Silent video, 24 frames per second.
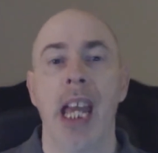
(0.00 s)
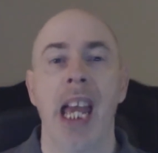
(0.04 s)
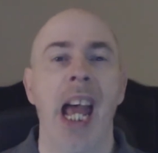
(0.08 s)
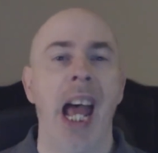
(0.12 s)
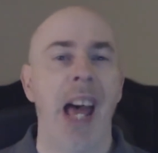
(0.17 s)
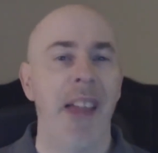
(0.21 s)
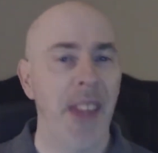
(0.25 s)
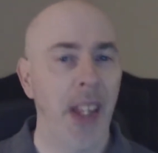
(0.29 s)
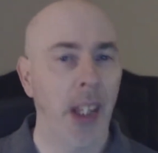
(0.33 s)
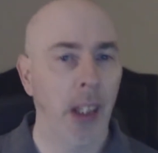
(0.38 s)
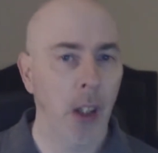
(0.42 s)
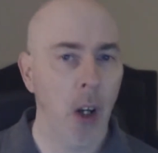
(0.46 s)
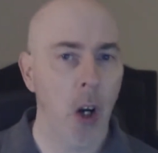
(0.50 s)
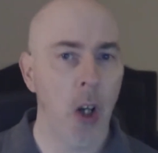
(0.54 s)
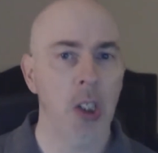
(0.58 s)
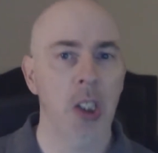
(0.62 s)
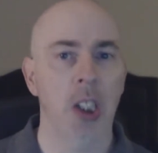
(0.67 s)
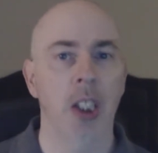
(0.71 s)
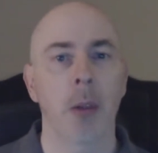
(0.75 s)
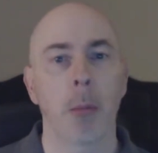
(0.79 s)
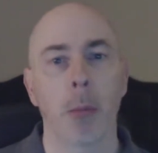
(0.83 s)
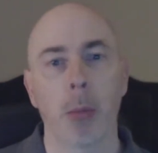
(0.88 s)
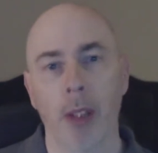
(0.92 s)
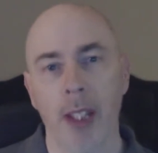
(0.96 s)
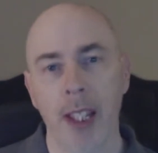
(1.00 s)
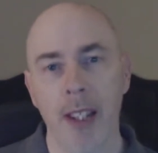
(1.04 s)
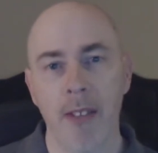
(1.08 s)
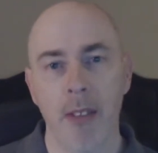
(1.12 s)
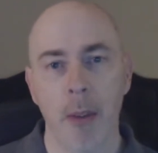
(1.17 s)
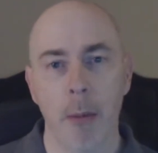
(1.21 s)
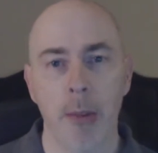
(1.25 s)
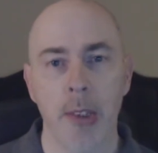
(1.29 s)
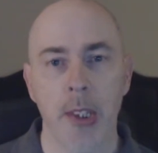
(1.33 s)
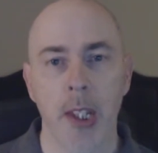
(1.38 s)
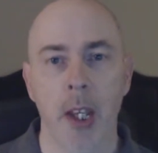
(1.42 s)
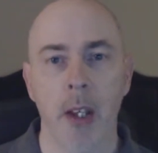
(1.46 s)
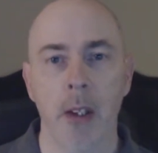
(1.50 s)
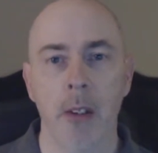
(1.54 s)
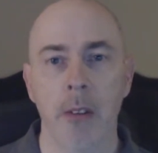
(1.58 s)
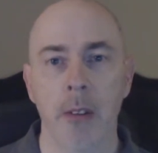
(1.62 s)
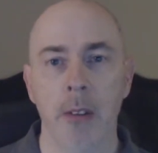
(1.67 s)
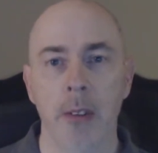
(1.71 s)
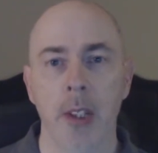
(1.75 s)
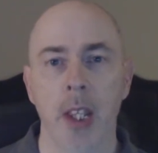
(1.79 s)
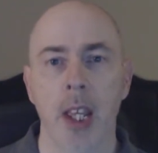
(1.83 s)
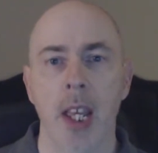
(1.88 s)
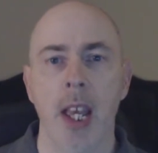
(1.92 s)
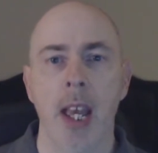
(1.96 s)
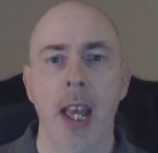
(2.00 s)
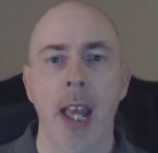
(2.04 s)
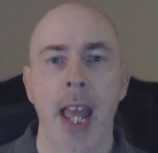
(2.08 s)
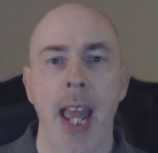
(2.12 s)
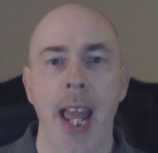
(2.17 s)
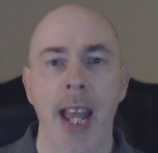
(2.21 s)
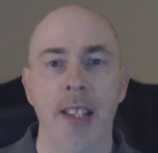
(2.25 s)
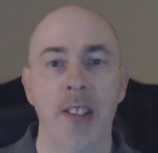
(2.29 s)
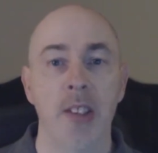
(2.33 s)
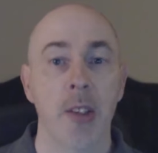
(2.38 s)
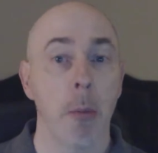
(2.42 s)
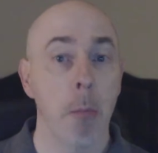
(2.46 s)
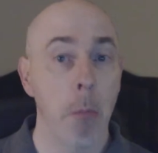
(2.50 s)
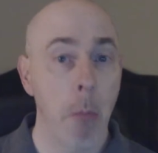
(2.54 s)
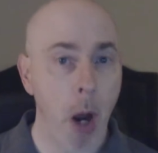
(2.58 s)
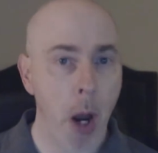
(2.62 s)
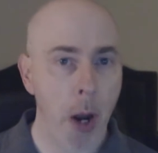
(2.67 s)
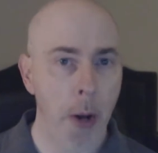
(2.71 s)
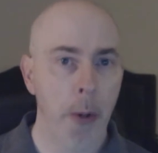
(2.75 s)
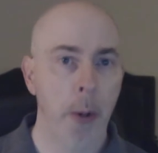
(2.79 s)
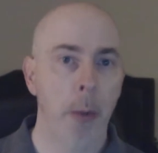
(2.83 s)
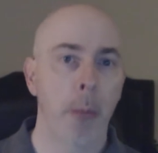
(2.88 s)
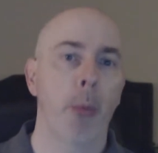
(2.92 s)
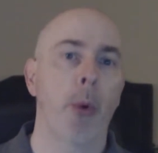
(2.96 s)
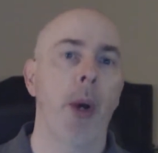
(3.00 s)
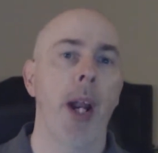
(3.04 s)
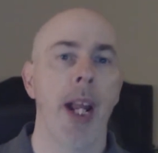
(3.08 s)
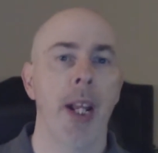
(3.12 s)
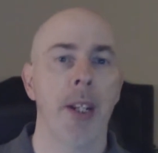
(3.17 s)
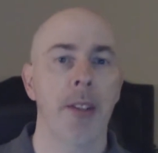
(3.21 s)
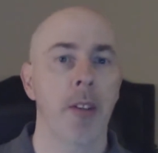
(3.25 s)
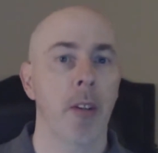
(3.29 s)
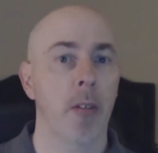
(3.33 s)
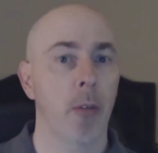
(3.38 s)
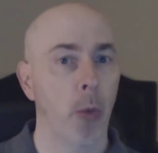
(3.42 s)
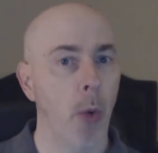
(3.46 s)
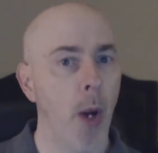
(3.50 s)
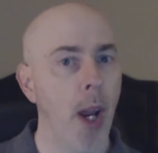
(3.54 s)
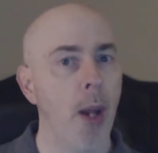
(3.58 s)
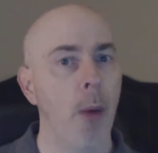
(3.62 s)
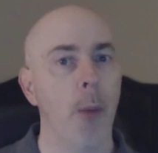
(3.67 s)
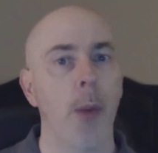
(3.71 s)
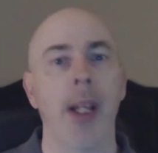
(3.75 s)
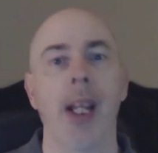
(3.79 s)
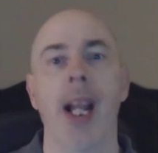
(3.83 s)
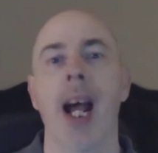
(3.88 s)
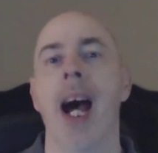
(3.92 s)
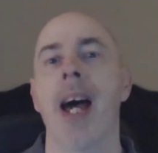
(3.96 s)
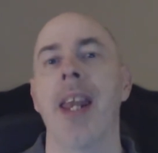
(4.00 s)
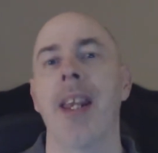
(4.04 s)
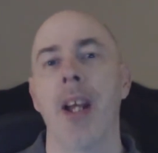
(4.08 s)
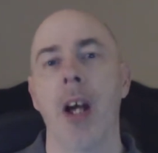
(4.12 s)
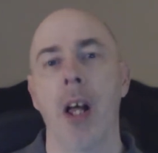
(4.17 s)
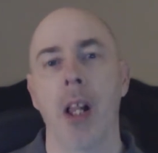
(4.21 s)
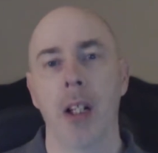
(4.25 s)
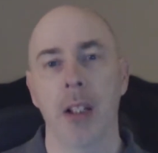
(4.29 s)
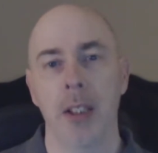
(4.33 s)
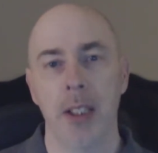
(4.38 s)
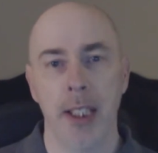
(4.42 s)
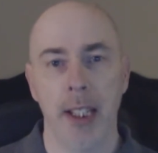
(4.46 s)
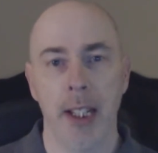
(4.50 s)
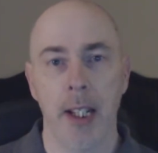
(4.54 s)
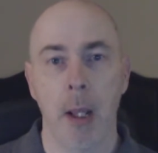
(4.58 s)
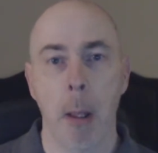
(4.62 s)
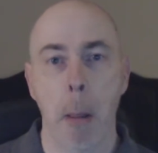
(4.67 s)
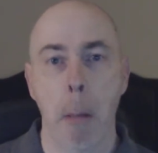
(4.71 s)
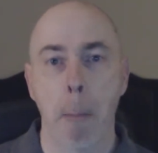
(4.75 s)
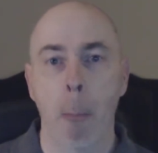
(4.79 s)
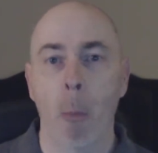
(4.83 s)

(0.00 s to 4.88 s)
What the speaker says: and they largely believe themselves as the modern branch of right-wing ideology.